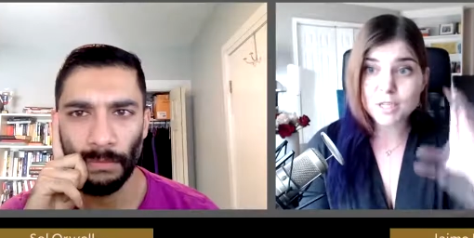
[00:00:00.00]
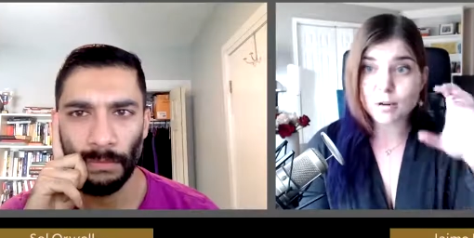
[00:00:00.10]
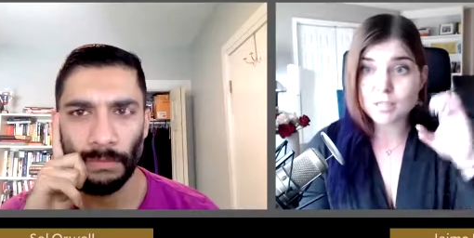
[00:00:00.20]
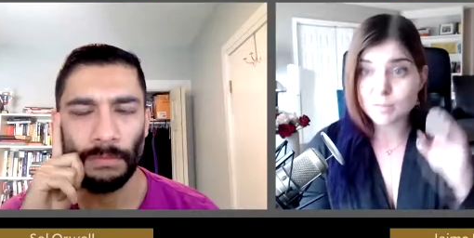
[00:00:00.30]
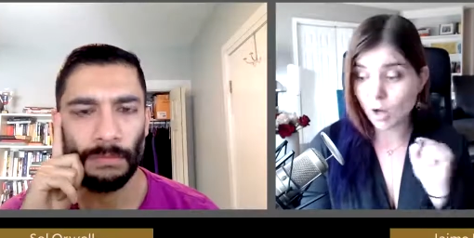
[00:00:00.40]

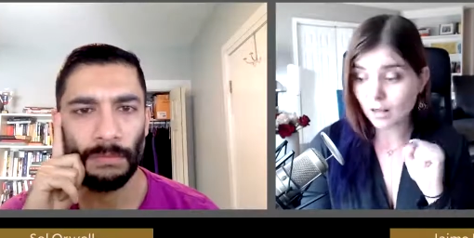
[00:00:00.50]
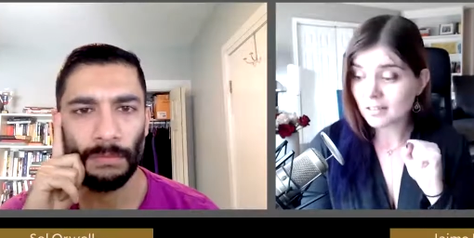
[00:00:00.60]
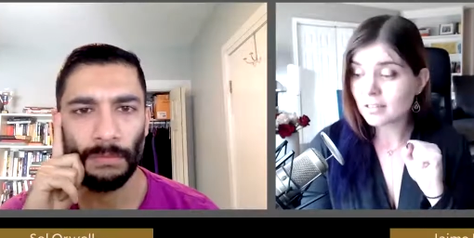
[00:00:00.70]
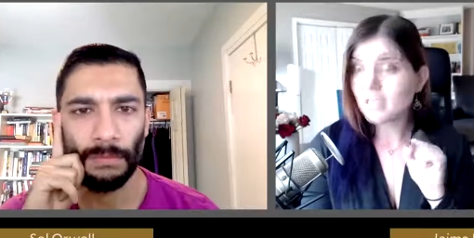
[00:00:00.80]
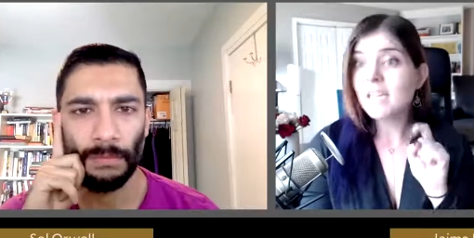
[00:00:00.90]
Speaker 1: go
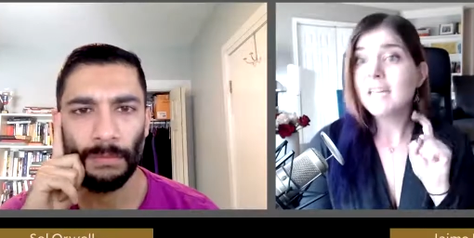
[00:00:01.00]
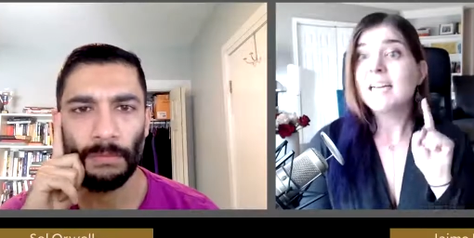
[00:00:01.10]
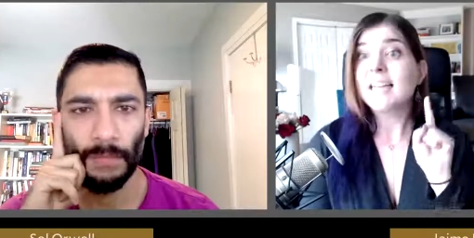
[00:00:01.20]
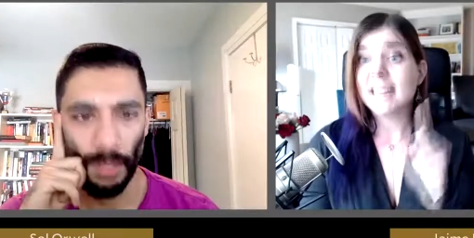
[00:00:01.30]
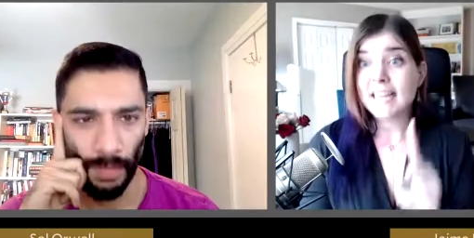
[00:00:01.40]
smaller.
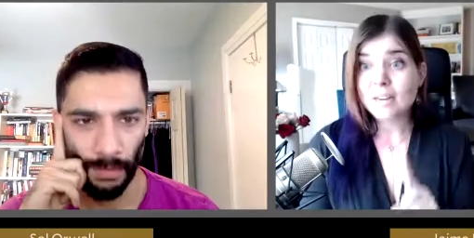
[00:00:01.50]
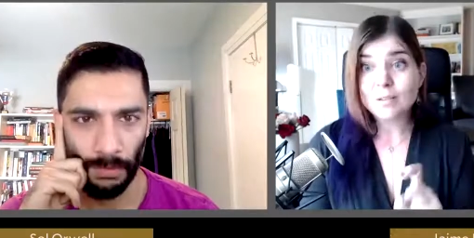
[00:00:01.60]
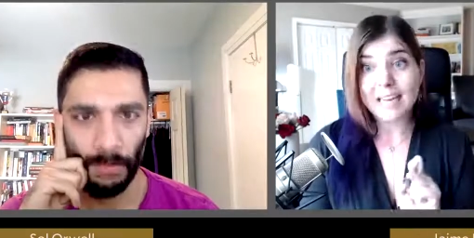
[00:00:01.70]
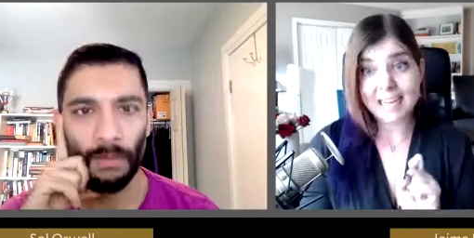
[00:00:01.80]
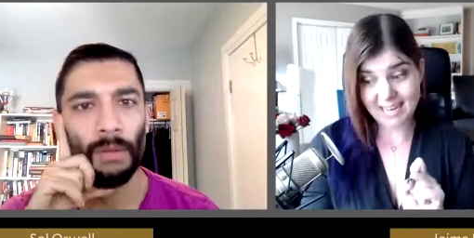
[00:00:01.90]
They yes.
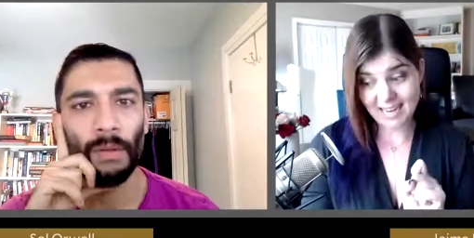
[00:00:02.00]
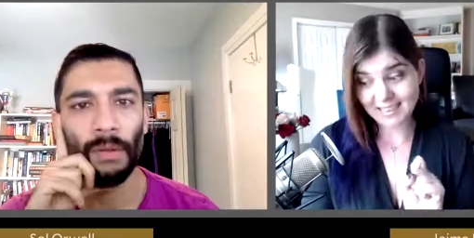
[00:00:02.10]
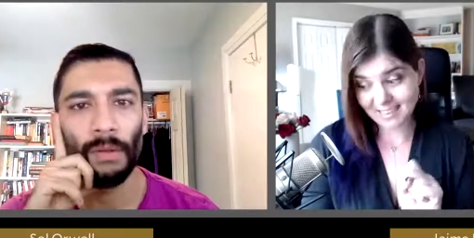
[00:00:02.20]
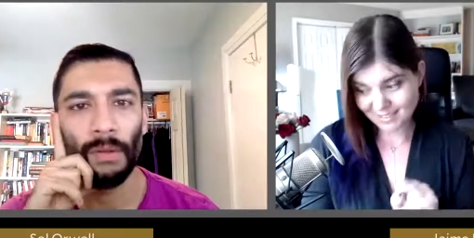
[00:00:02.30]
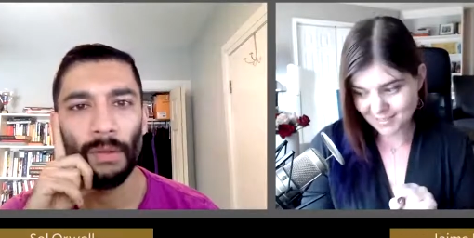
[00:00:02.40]
don't like
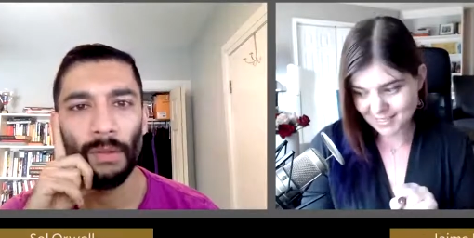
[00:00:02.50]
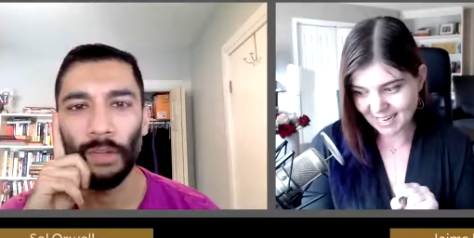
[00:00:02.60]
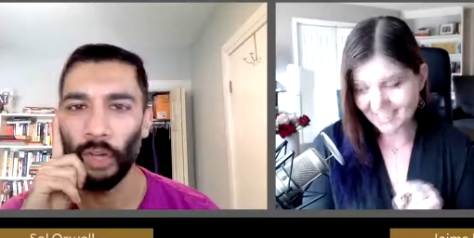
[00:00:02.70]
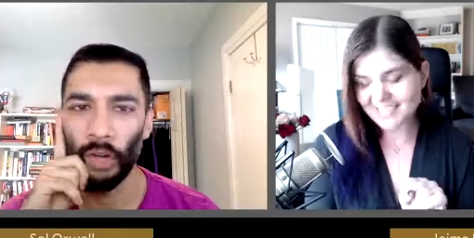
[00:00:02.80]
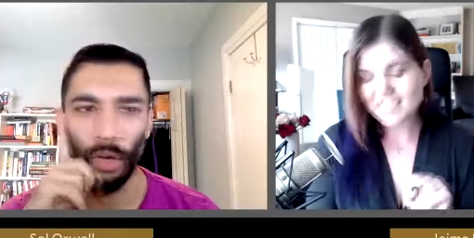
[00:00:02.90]
that, like you
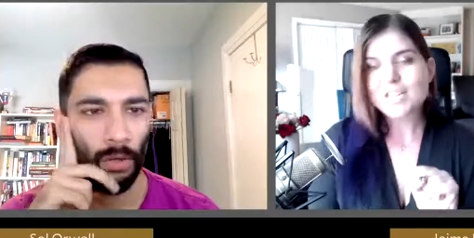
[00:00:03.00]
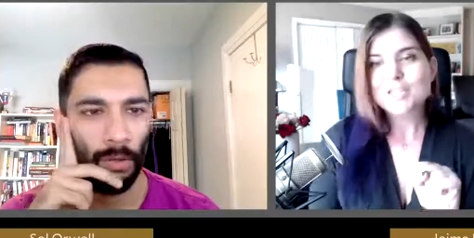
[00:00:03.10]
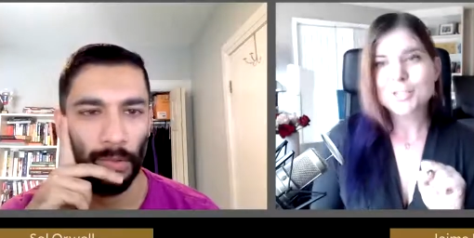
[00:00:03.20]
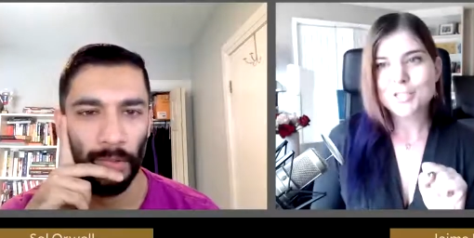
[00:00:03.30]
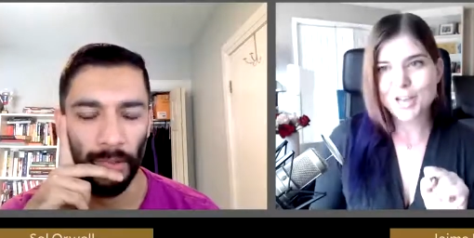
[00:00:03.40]
said. Mm-hmm.
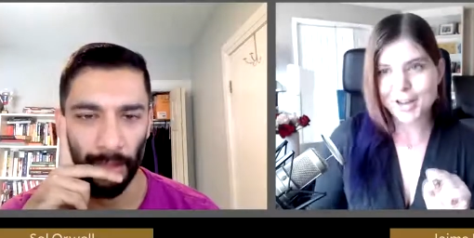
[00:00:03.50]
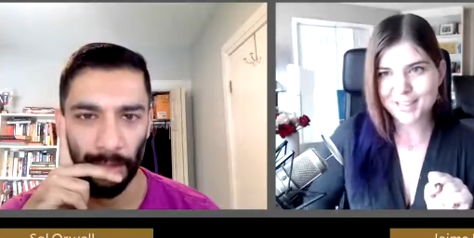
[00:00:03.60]
So